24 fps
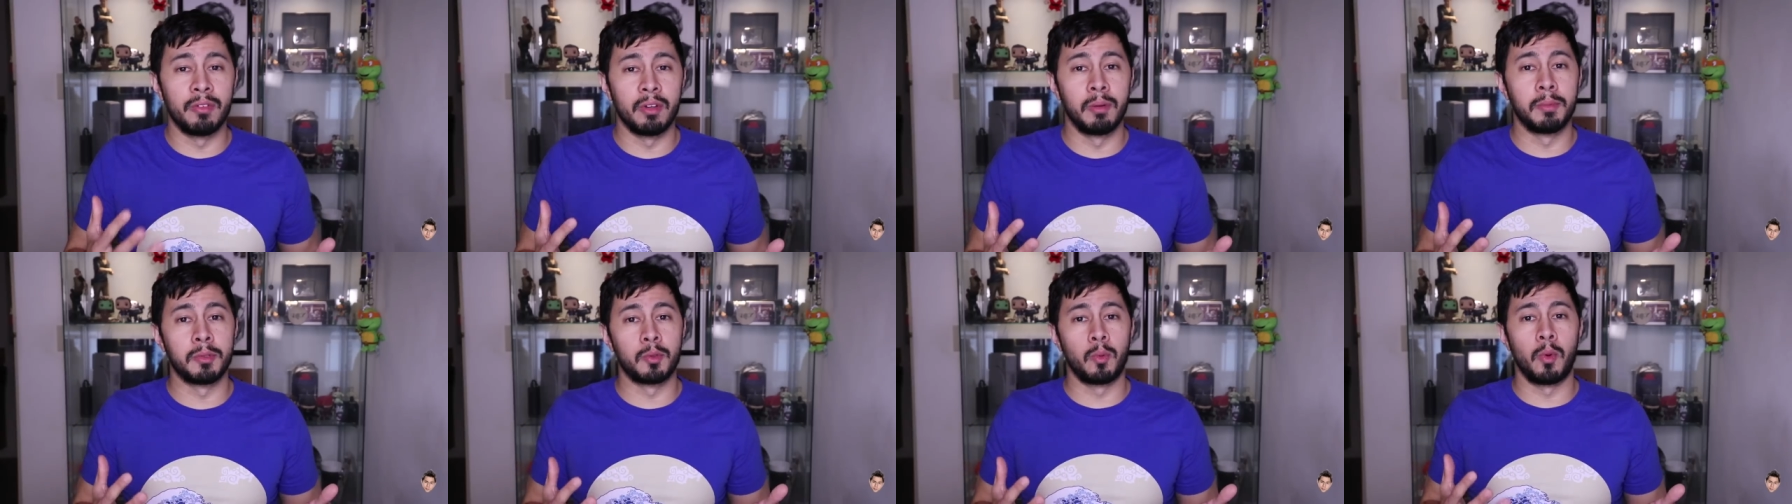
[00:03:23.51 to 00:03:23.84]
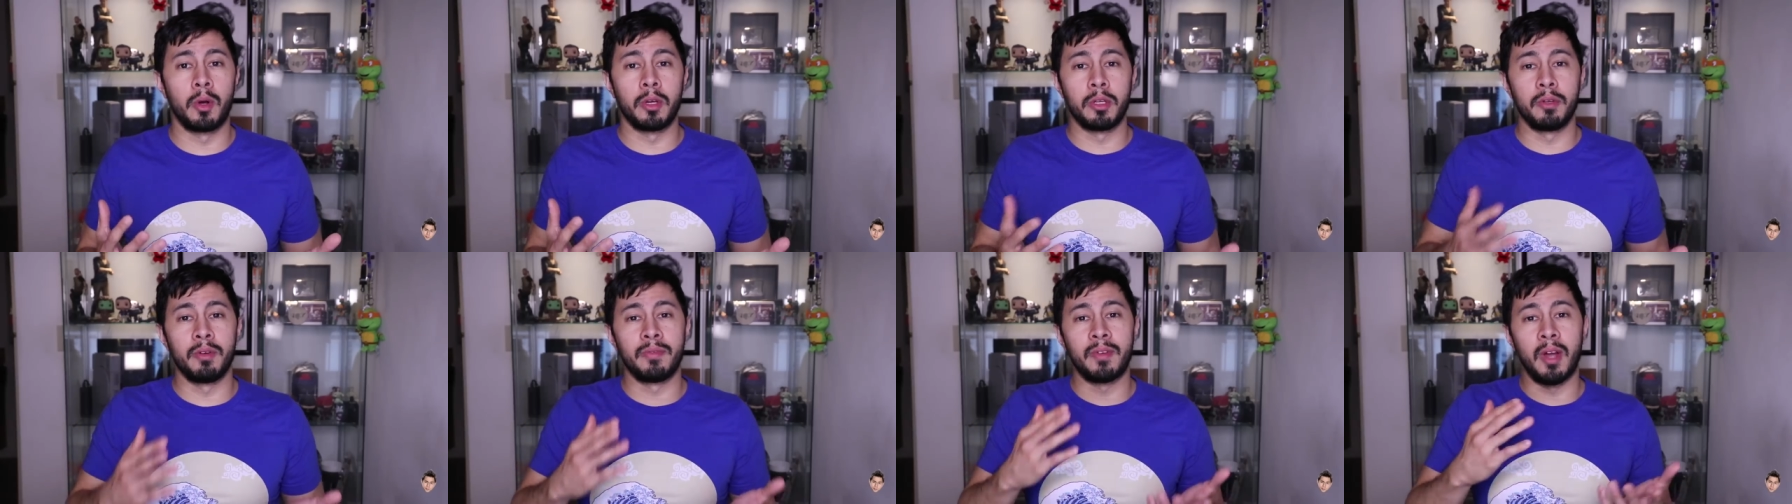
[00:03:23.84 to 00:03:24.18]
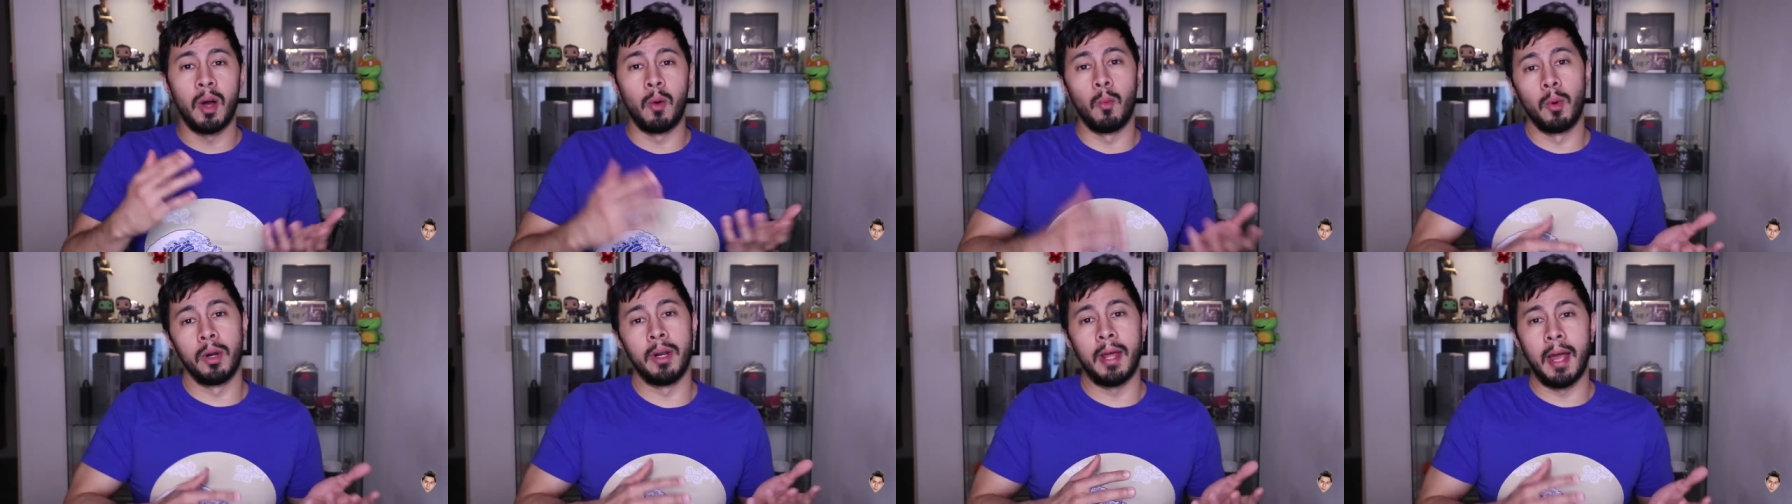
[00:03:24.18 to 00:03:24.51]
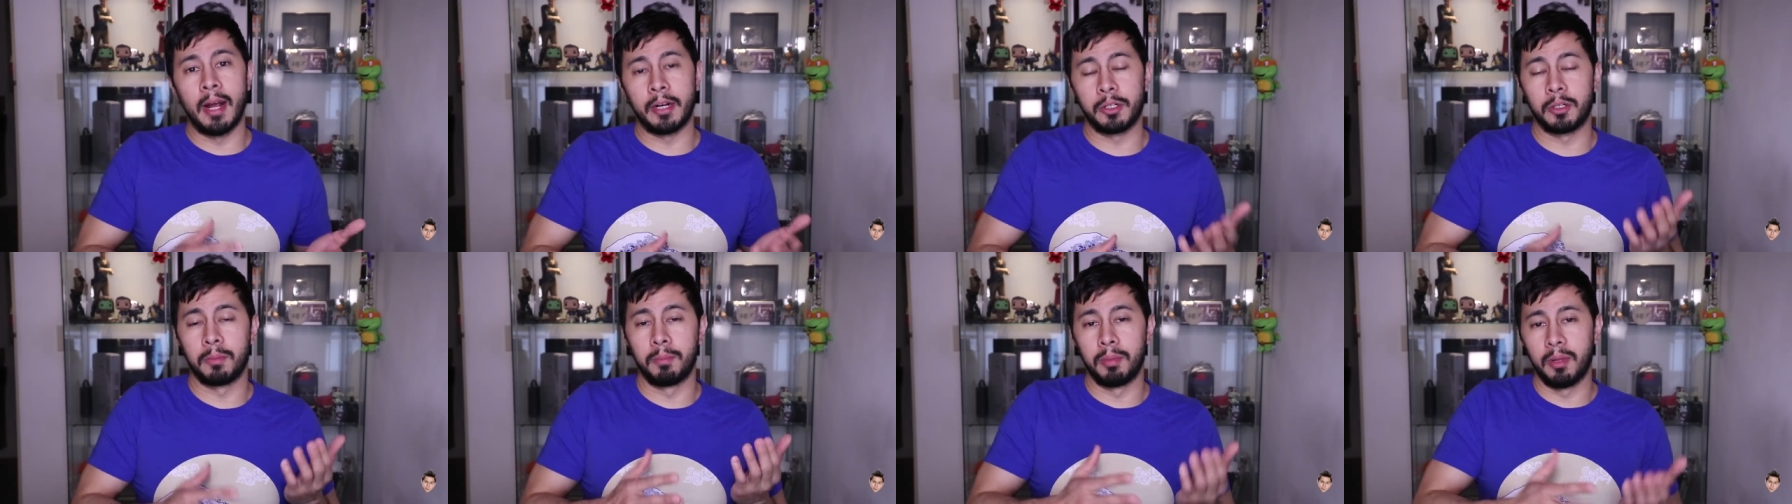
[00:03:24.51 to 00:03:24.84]
films where you've got one
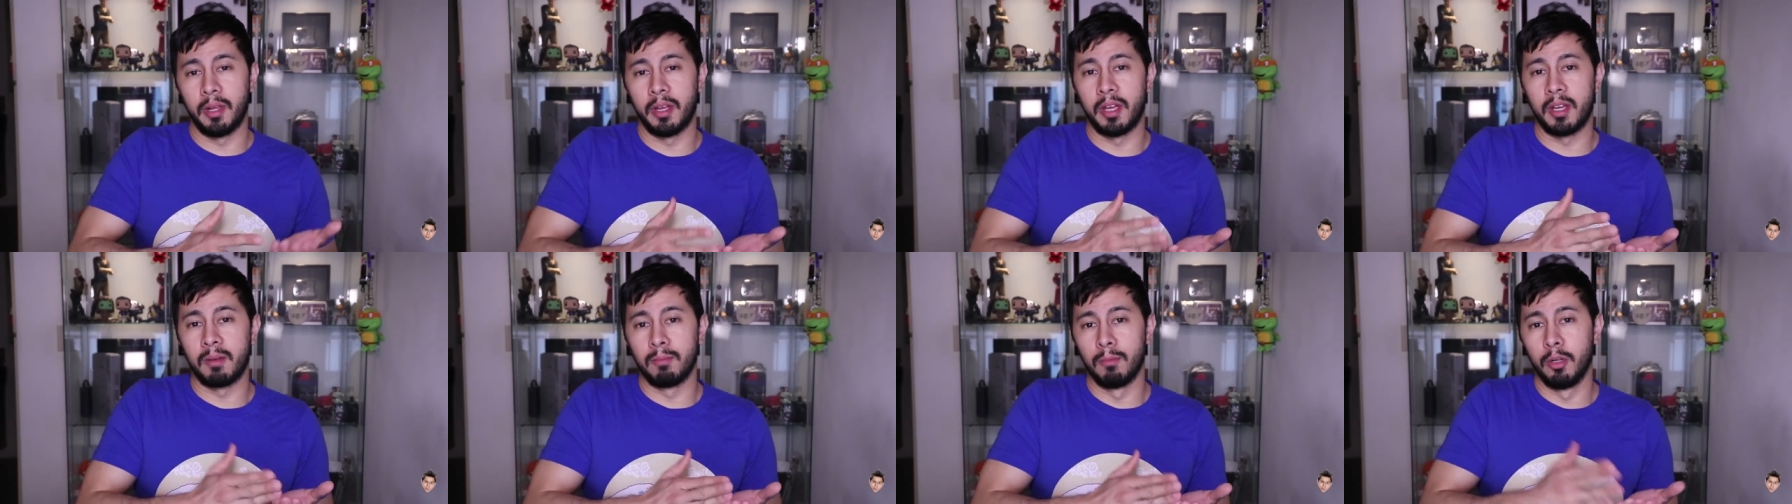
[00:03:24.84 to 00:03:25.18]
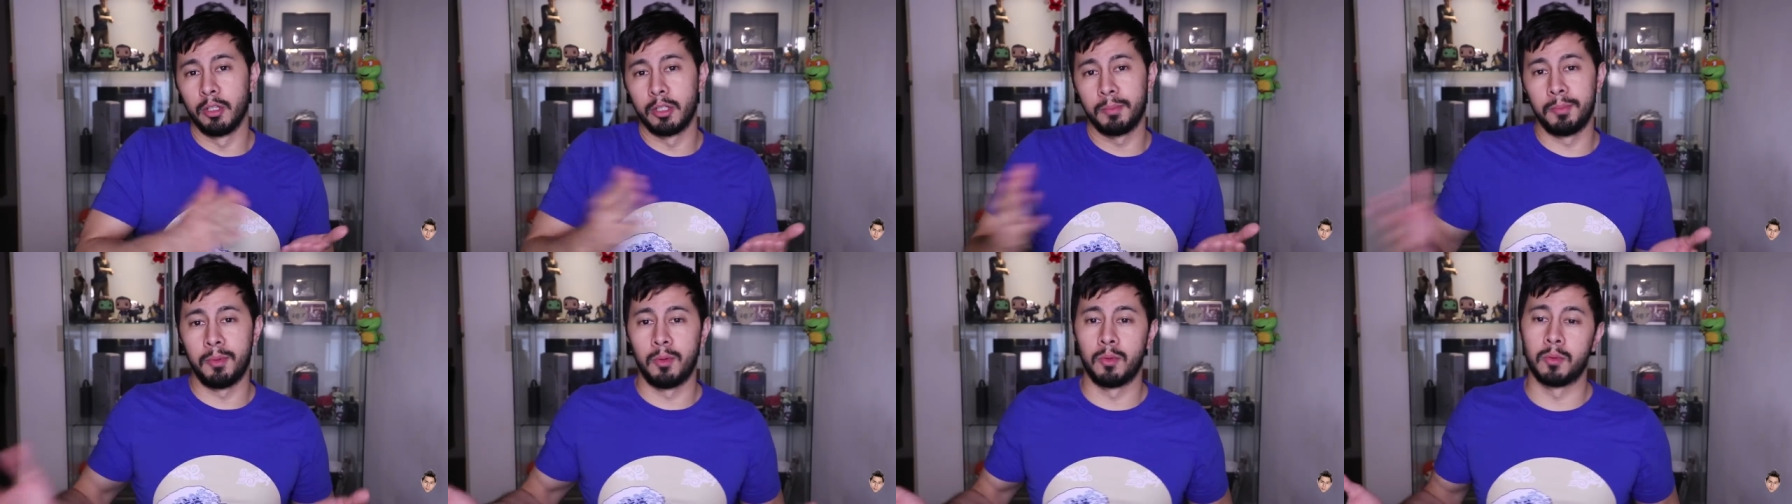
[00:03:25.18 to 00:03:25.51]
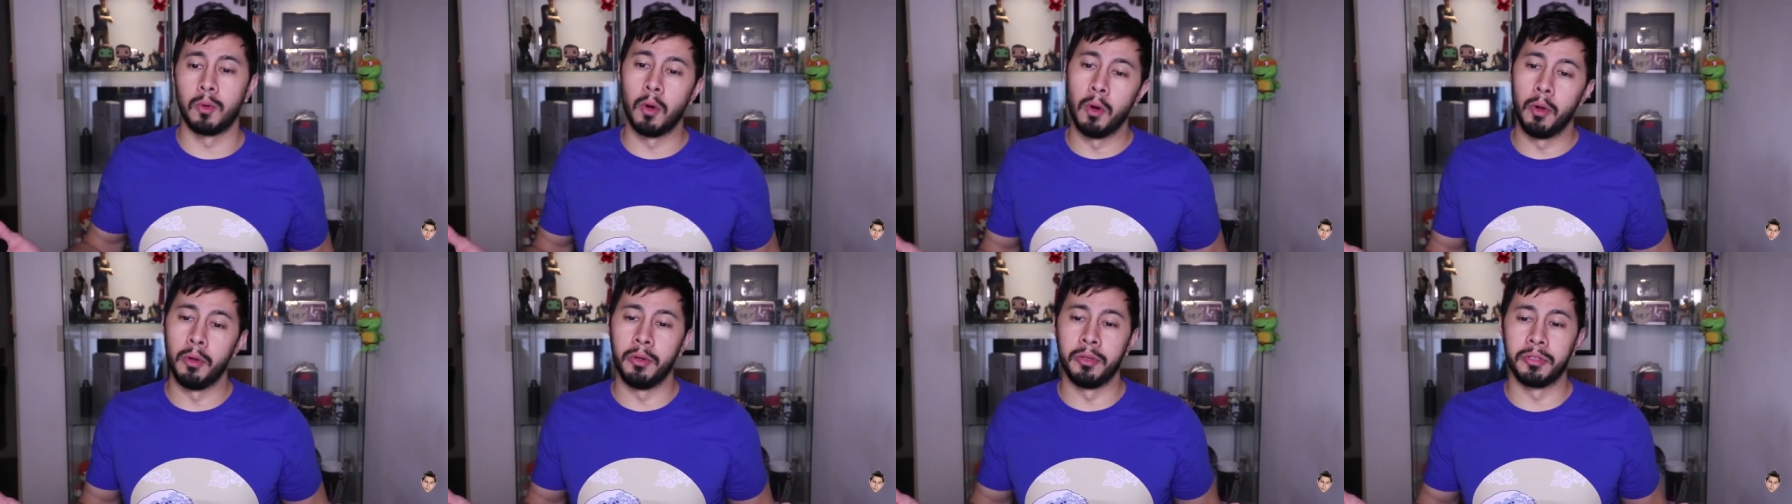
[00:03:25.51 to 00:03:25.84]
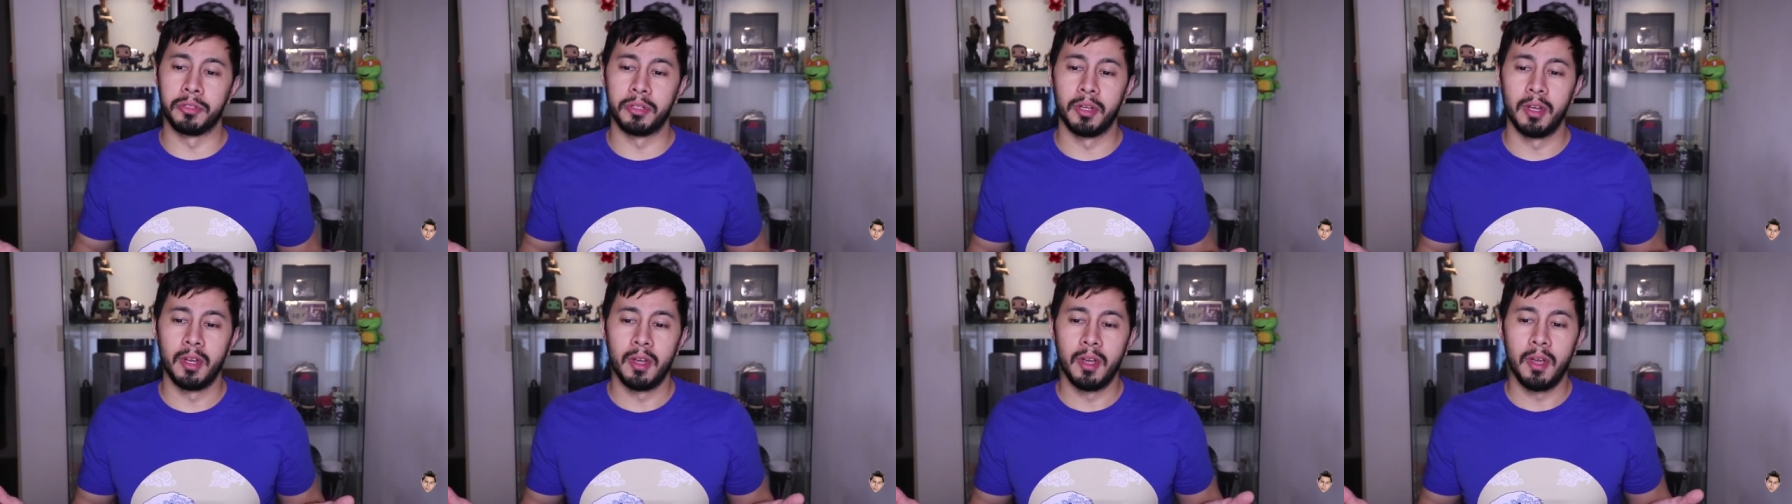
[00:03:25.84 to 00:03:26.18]
actor playing multiple
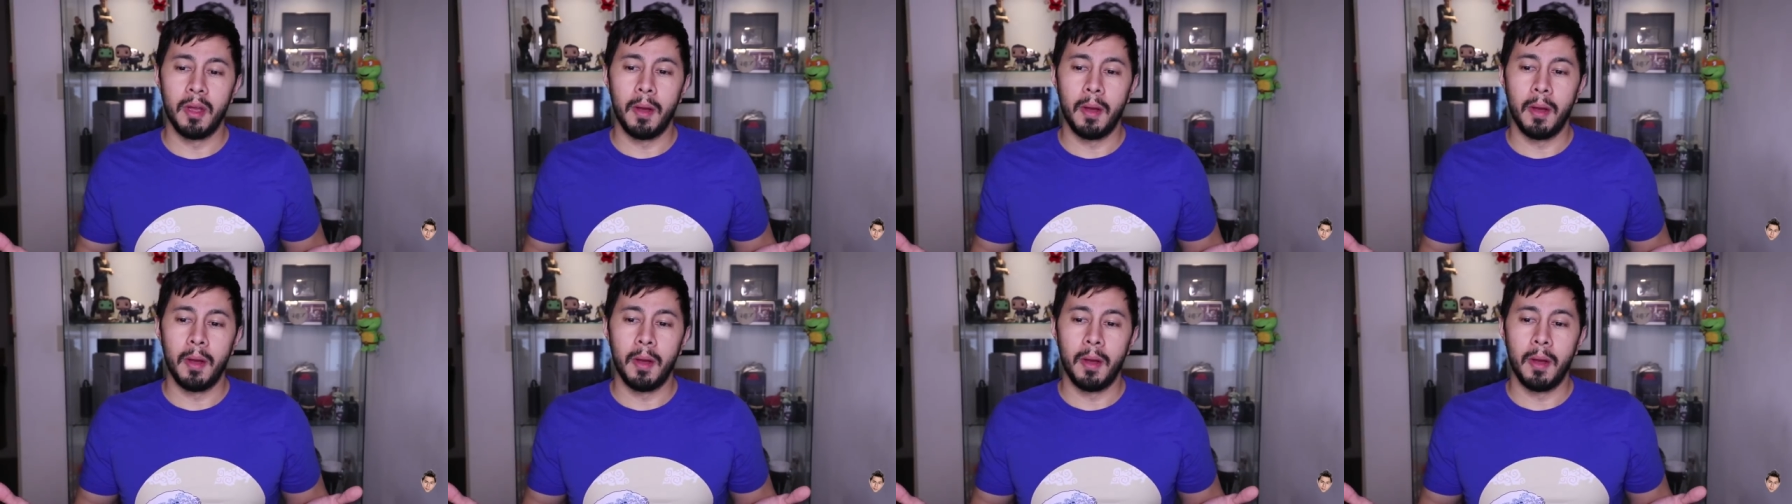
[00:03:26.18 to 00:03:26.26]
roles,